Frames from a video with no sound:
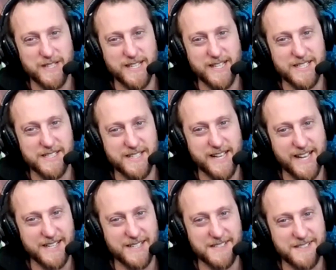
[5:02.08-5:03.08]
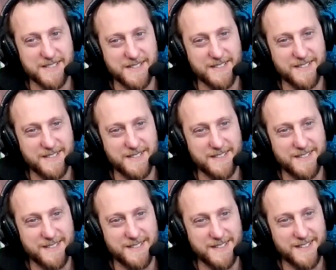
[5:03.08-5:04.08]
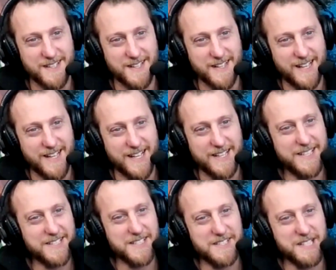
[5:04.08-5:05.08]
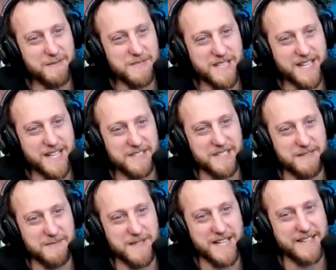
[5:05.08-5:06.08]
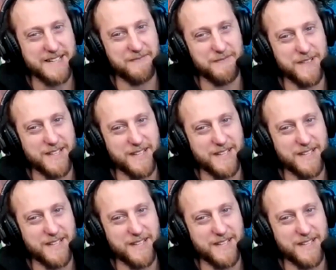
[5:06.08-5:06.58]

were really his texts? It did, it seems like some like